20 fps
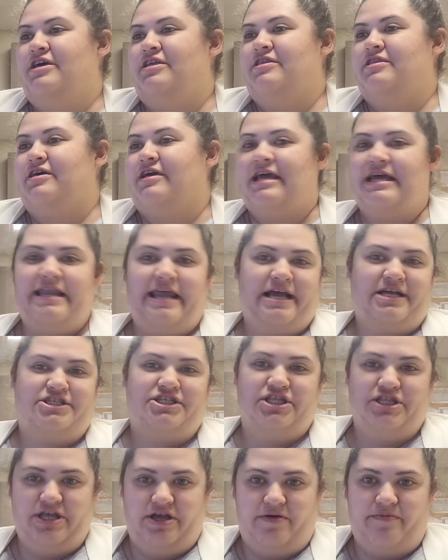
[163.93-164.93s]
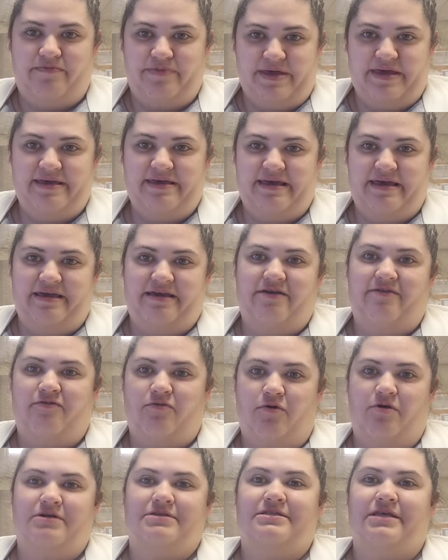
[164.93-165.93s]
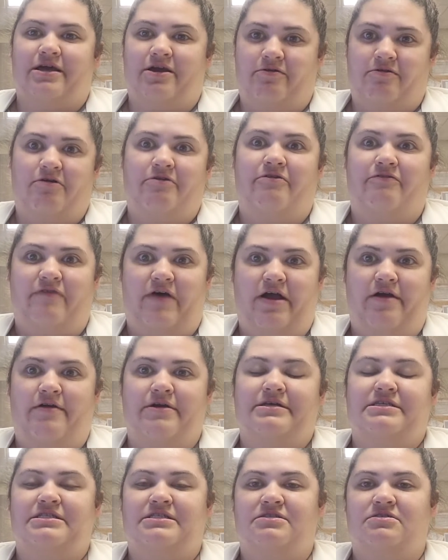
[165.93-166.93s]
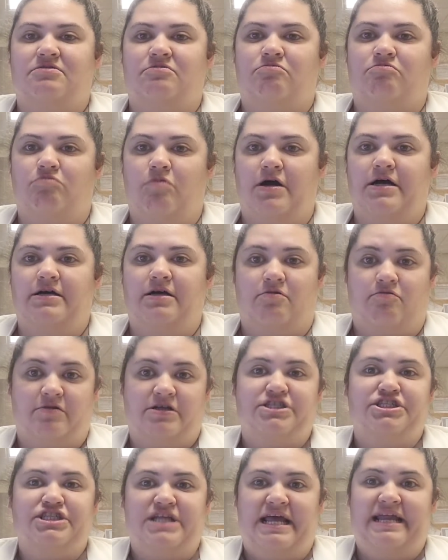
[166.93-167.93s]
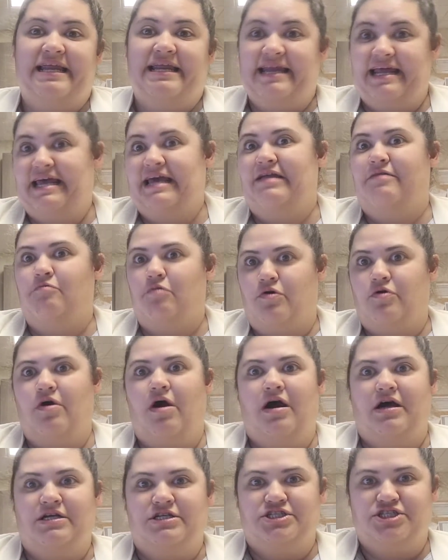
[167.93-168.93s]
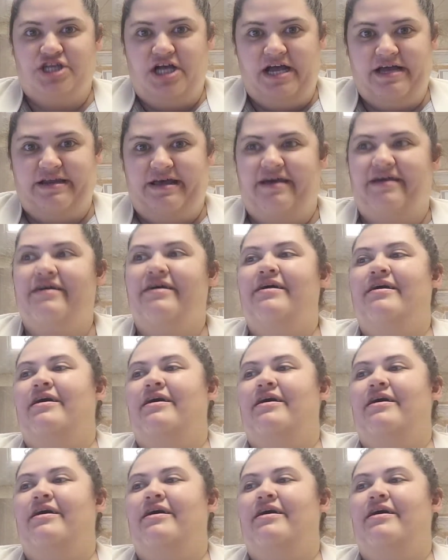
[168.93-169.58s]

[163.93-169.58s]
the connection there being, of course, that coronavirus originated in Wuhan, China,